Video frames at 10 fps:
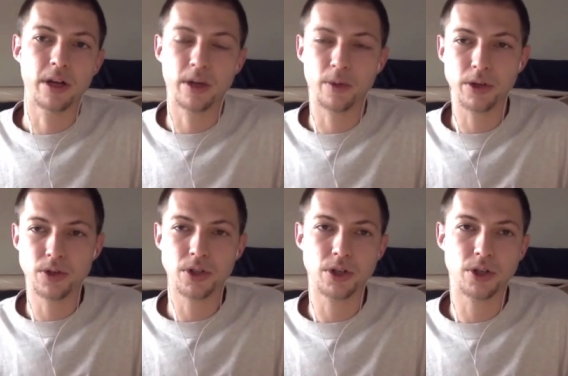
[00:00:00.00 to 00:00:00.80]
And we
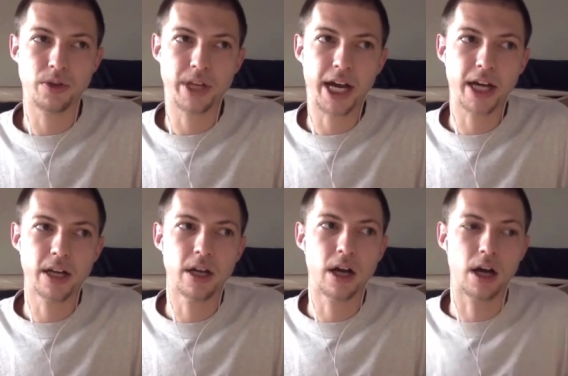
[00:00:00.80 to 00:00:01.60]
usually do that
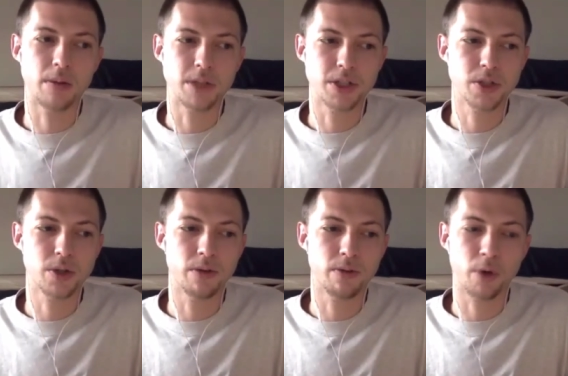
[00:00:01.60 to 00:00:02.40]
just
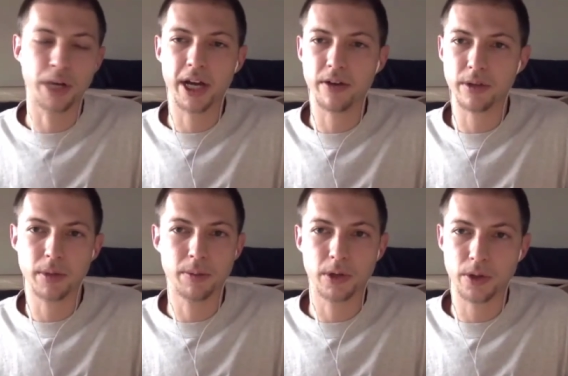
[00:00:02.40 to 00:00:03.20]
to avoid having
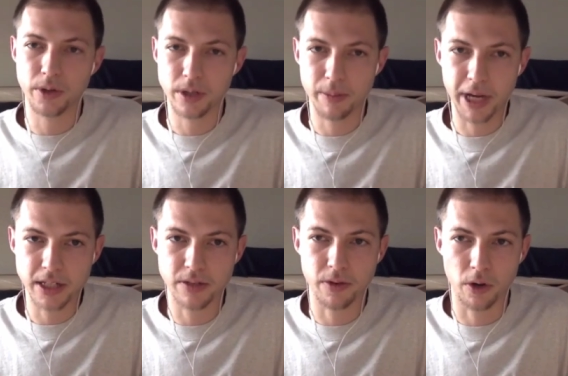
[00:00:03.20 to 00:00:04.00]
people go into
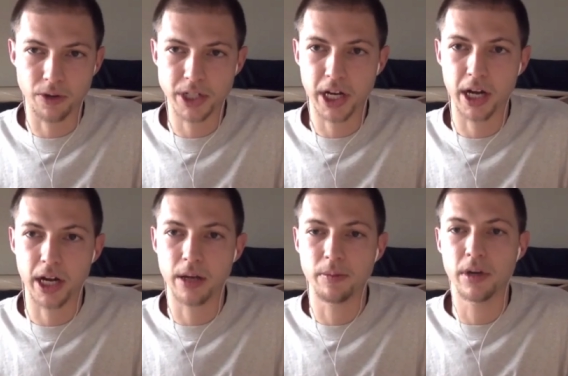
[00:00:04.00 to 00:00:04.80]
massive
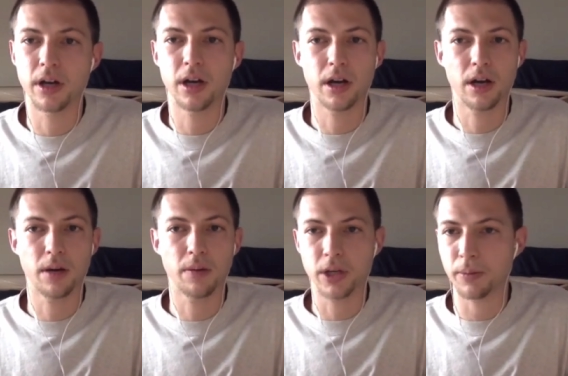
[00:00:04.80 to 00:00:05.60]
overtime,
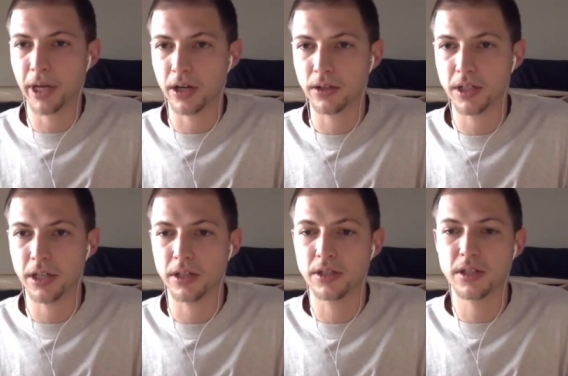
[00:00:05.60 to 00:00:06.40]
meal
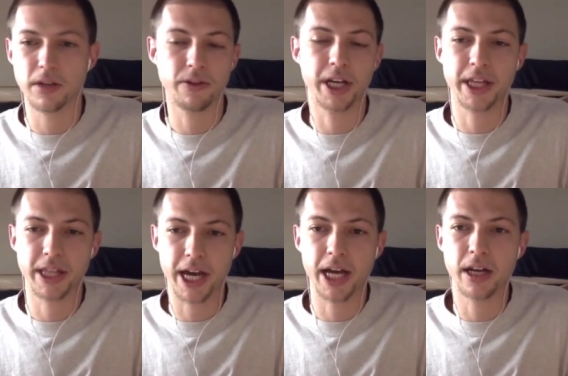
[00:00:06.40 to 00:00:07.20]
penalties, stuff like
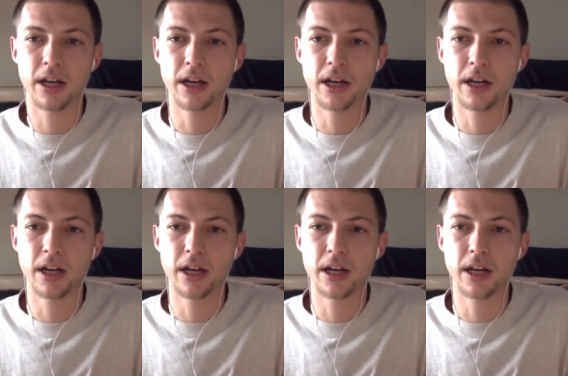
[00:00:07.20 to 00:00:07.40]
that.